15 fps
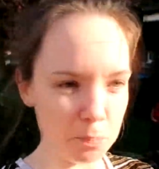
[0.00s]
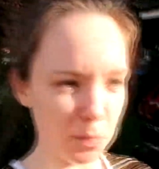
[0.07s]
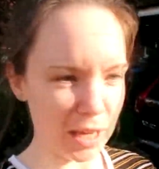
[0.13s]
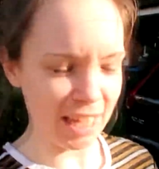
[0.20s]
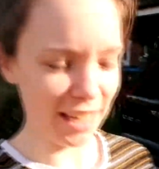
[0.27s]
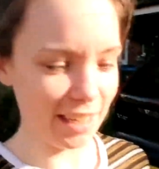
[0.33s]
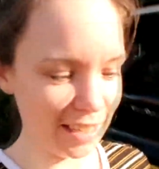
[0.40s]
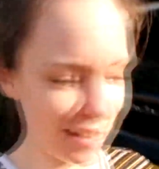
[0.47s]

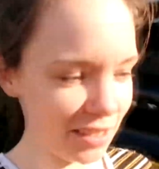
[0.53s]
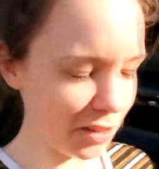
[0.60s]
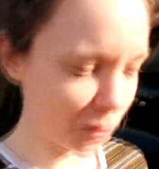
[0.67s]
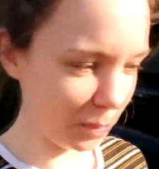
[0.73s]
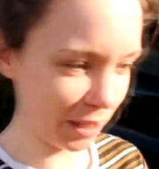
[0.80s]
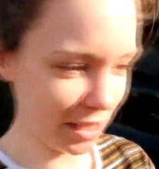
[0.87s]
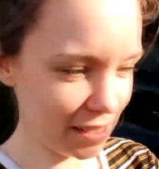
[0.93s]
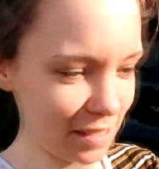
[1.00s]
limping
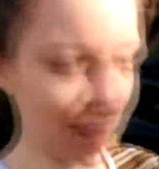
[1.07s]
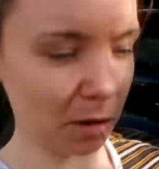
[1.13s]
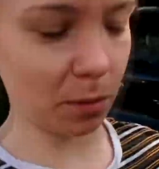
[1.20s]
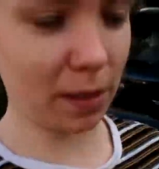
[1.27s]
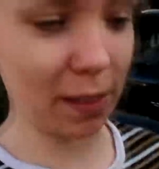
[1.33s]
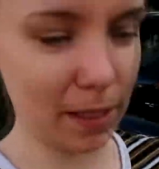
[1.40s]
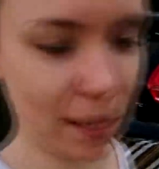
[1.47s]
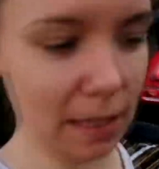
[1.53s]
because I
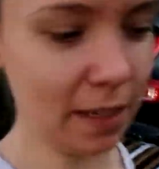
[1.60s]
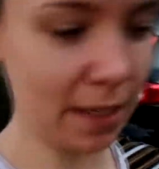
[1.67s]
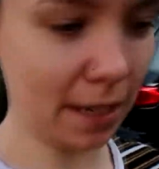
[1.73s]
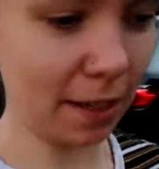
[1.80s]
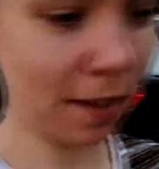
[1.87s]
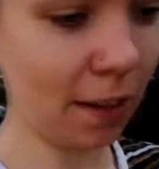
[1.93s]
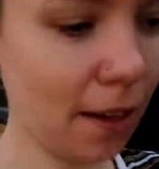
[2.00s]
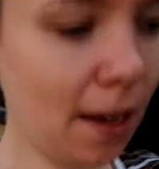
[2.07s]
was an
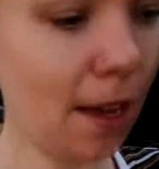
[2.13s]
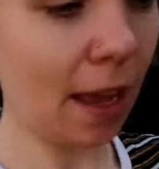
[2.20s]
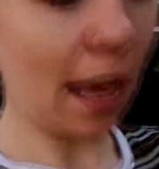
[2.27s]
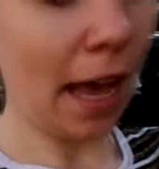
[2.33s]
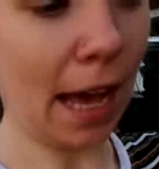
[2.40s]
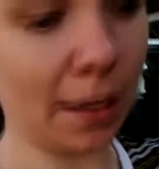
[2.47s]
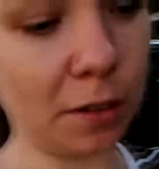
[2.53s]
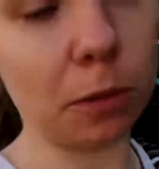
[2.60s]
idiot
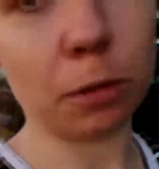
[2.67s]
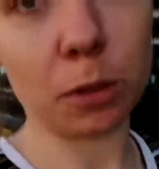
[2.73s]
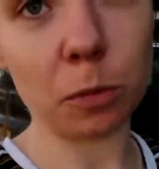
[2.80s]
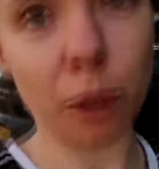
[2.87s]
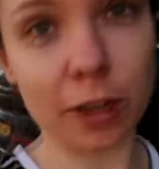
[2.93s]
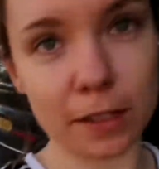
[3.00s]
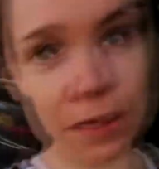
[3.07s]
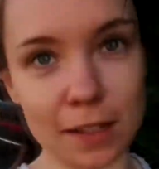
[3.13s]
and I
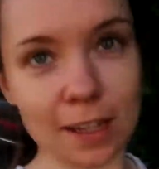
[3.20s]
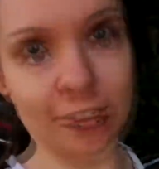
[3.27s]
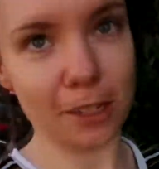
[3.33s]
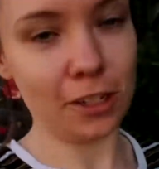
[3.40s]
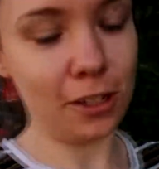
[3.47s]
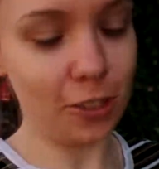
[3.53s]
wasn't wearing sturdy